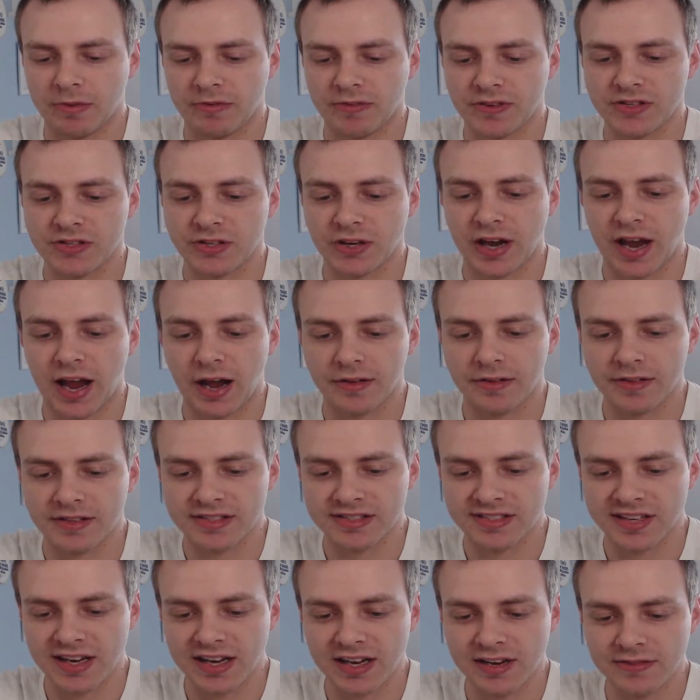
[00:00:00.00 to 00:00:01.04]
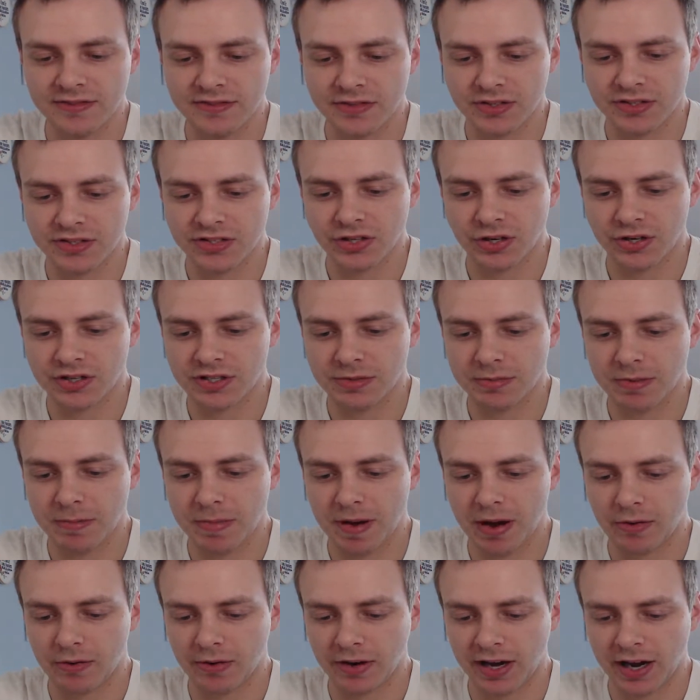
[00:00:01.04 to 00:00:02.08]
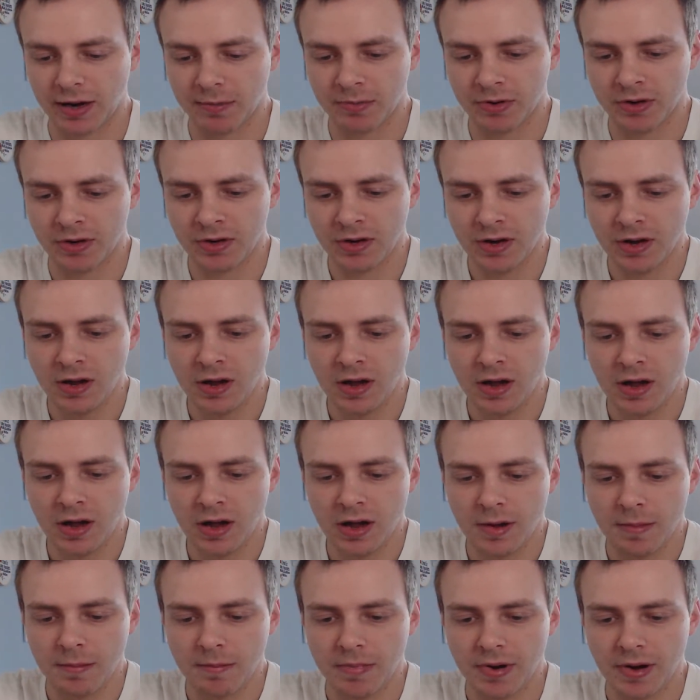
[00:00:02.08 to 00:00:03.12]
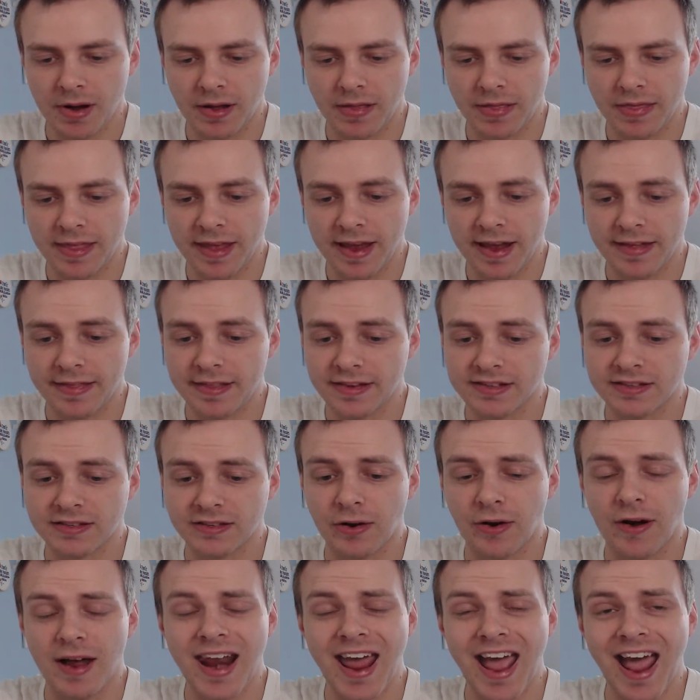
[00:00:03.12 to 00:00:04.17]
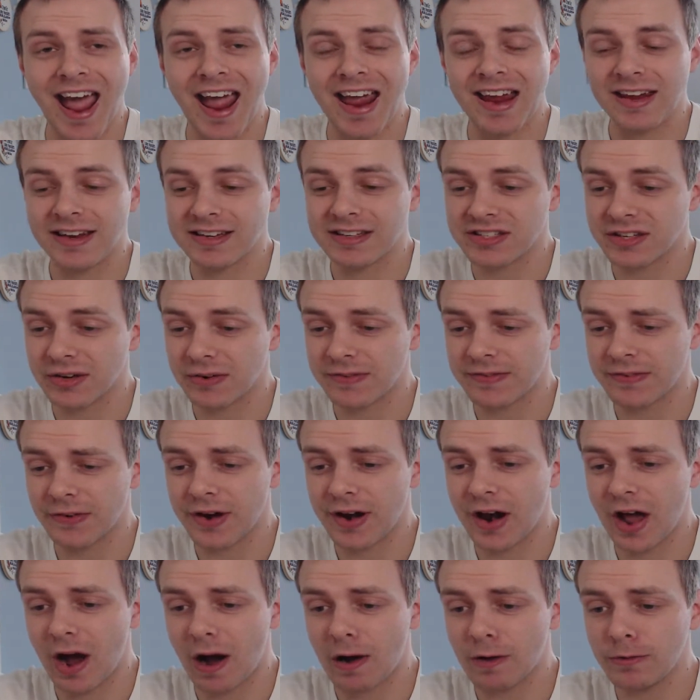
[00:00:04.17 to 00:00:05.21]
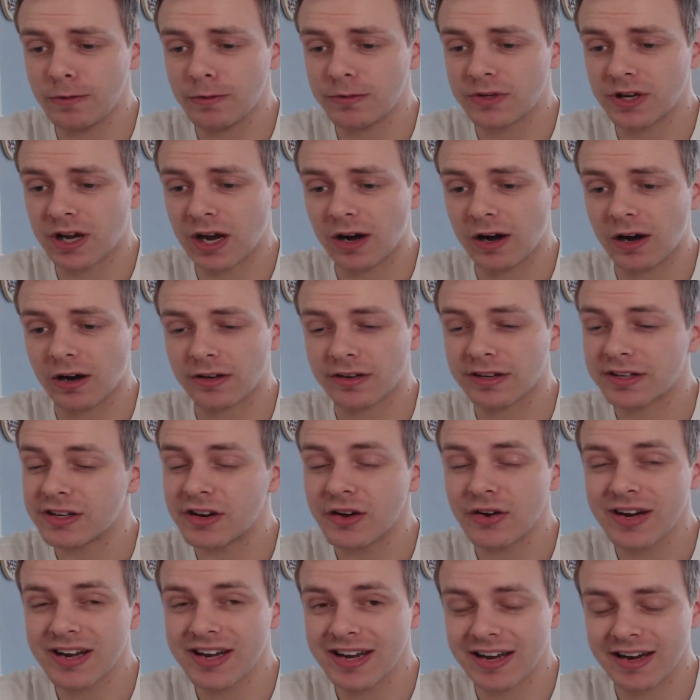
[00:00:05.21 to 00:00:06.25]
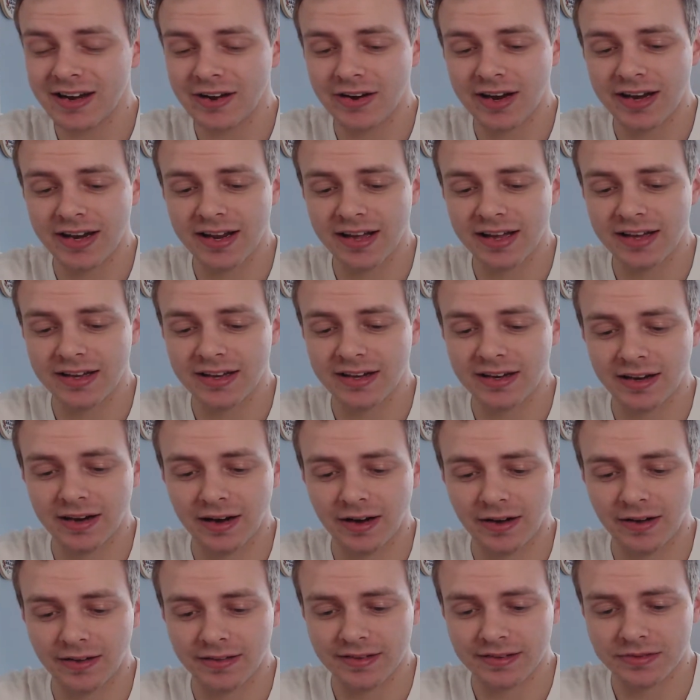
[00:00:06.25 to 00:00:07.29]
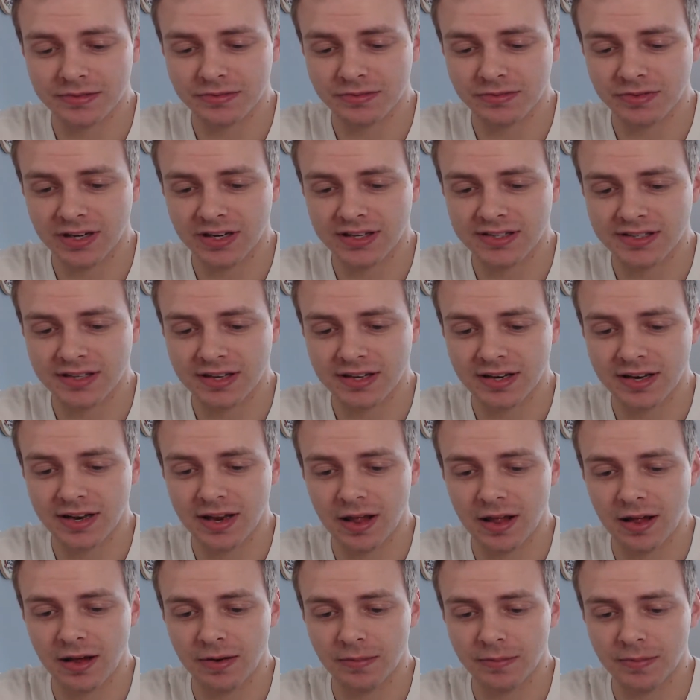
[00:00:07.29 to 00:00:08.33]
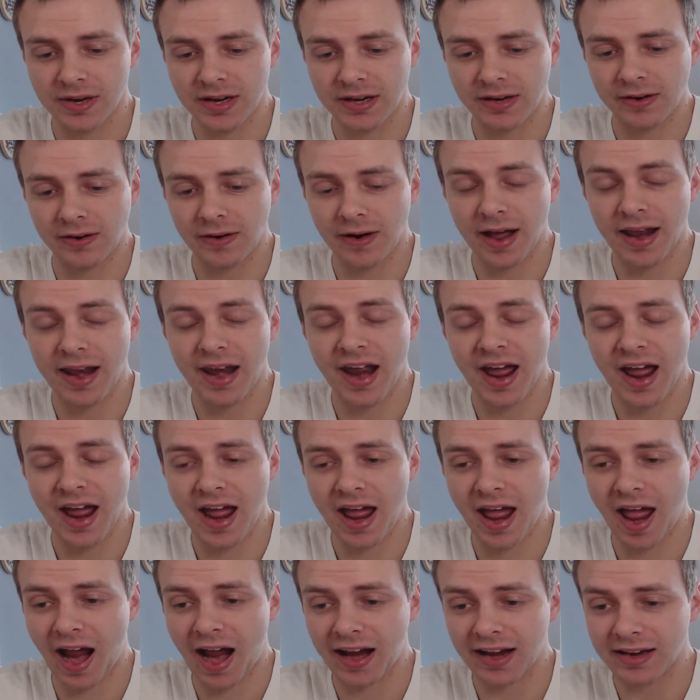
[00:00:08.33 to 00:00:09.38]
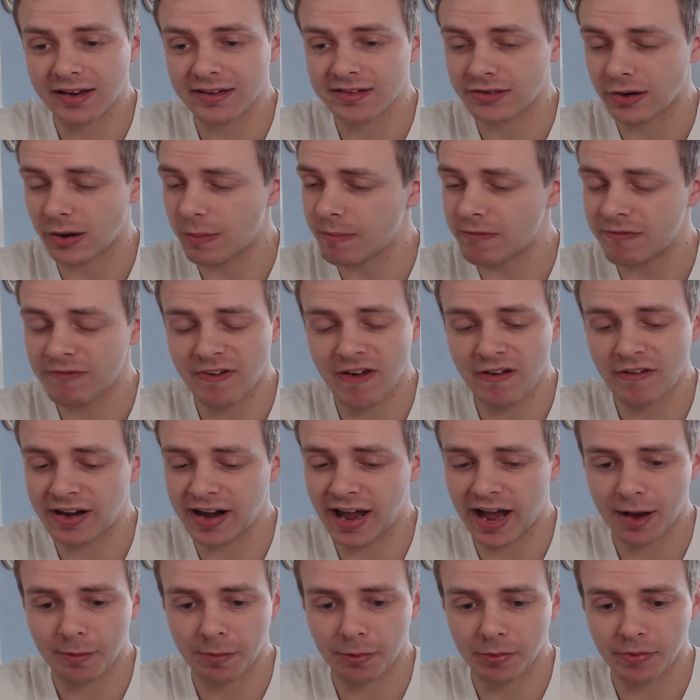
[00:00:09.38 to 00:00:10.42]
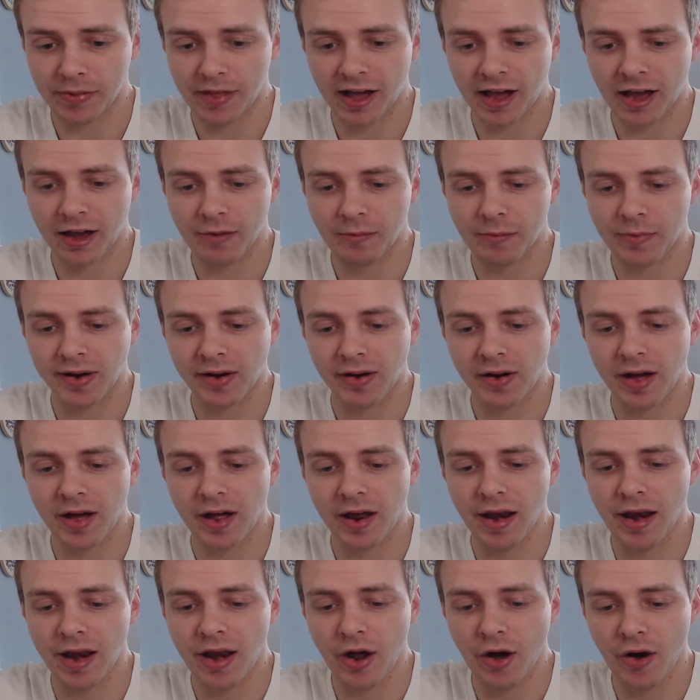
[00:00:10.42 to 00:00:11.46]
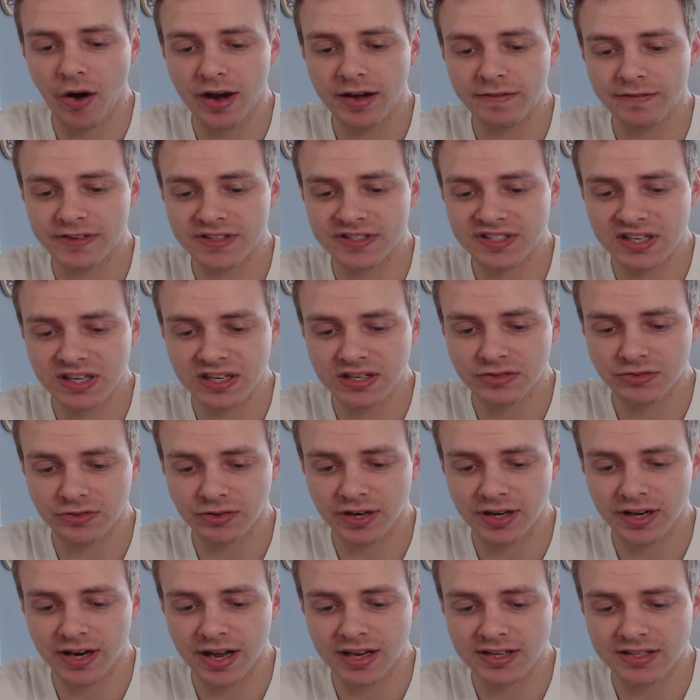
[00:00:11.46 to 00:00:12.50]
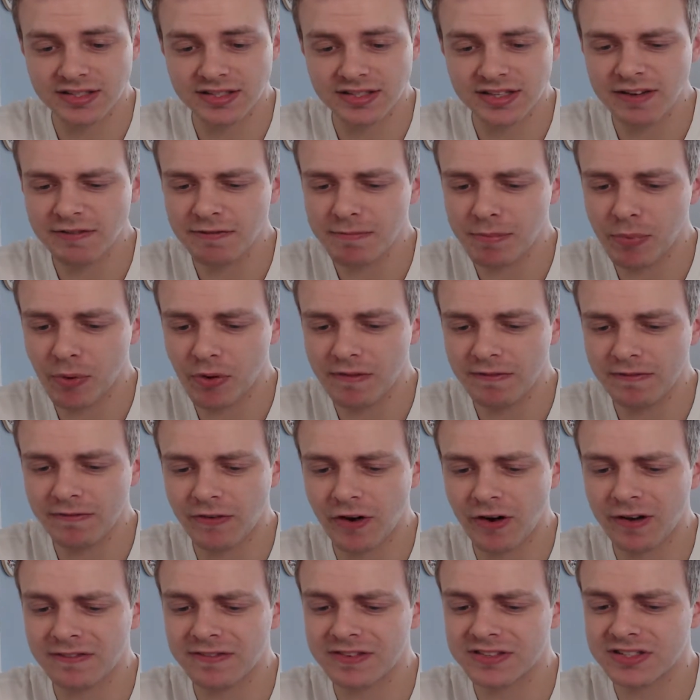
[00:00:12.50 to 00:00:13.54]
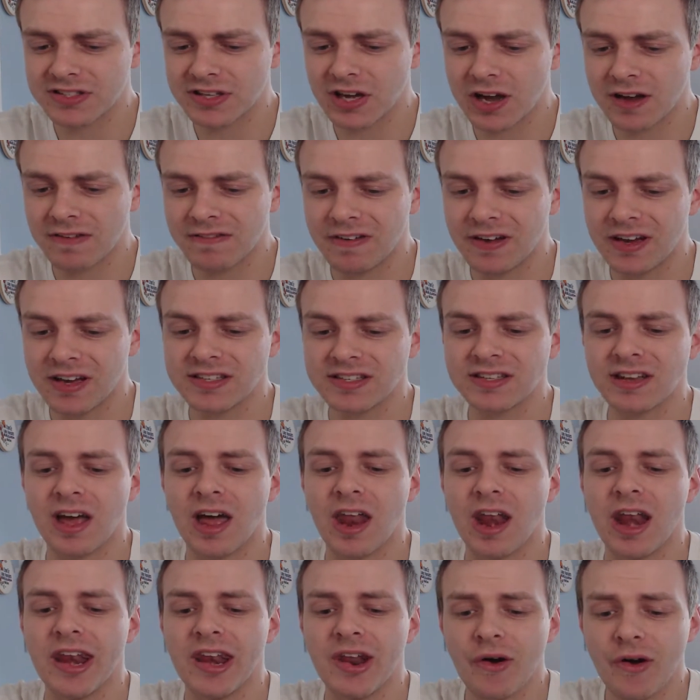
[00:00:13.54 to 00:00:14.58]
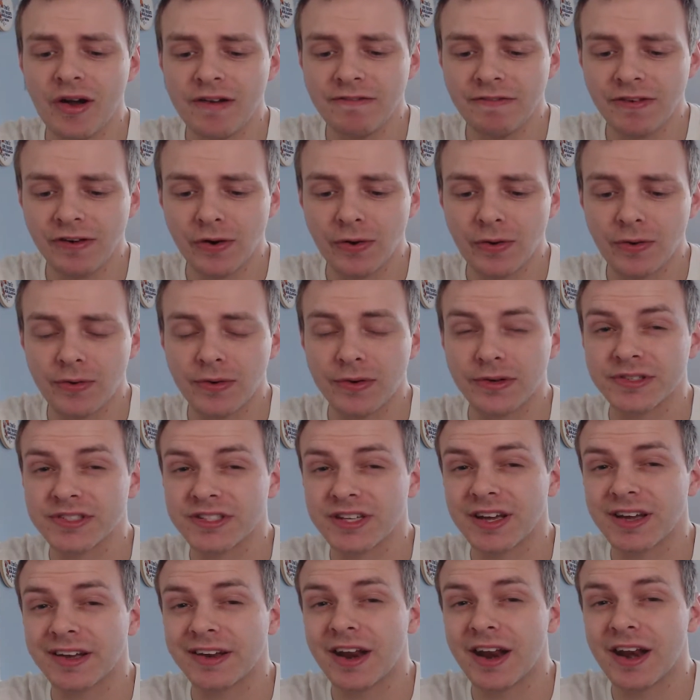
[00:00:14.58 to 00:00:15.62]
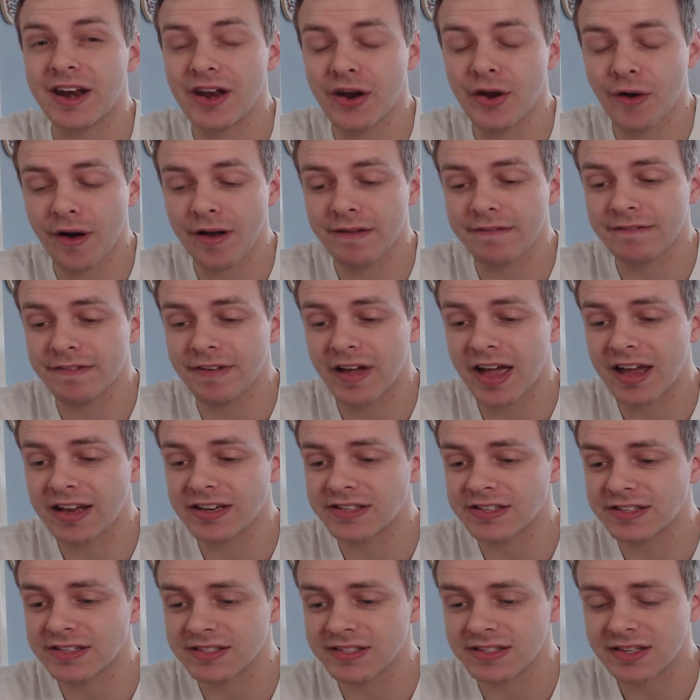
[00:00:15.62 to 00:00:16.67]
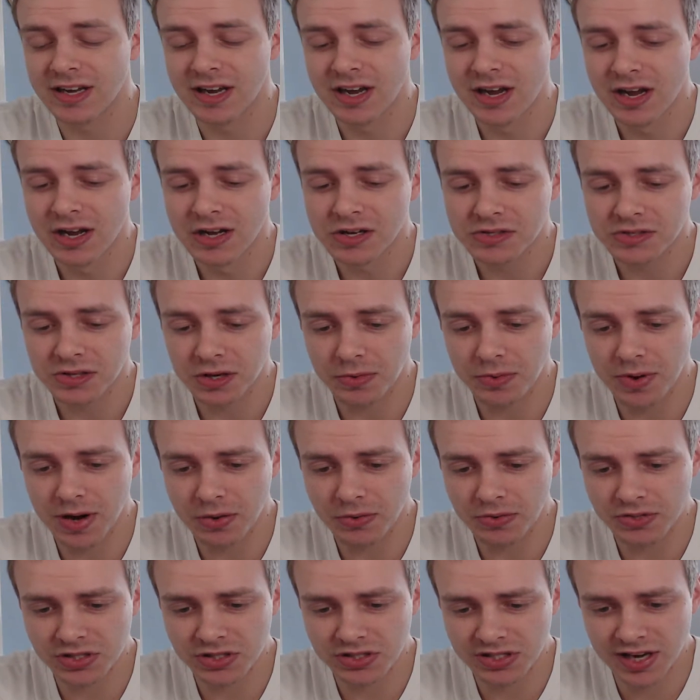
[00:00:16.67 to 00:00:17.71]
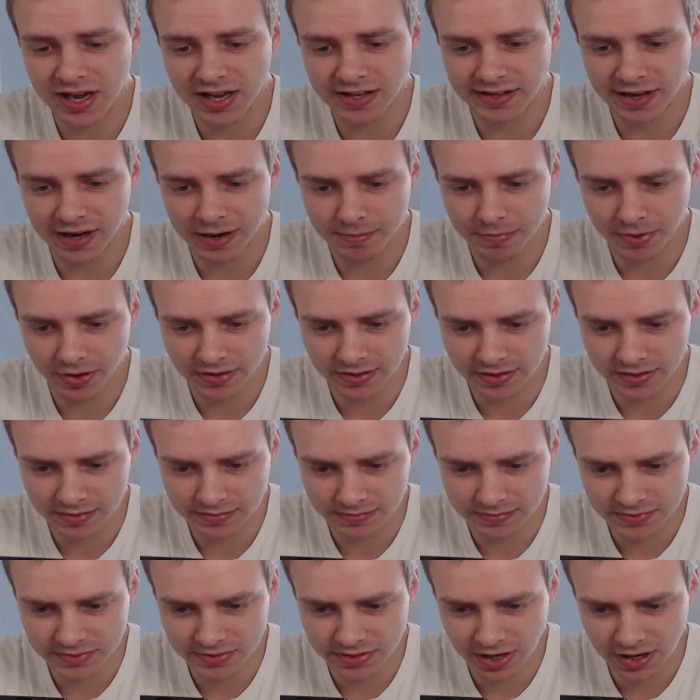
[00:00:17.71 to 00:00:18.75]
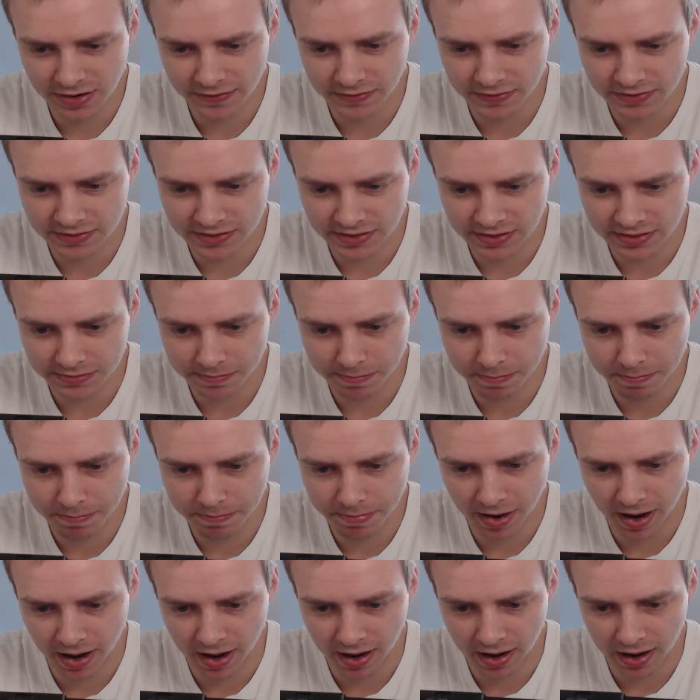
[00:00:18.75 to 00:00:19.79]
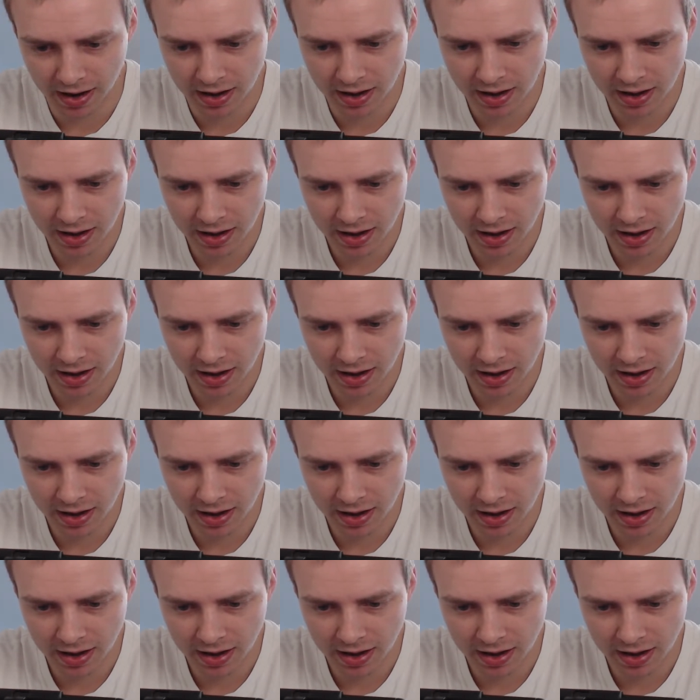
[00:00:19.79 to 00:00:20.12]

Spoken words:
help if I took it out the sleeve so it shines a bit better on camera, but yeah, this has got an 8. So for an old card, a 1998 card this was released in, we got an 8, so I'm very happy with that. We got a 9 for centering, a 7.5 for surface, a 9 for corners, and a 9 for edges. So it was just let down by the surfaces, but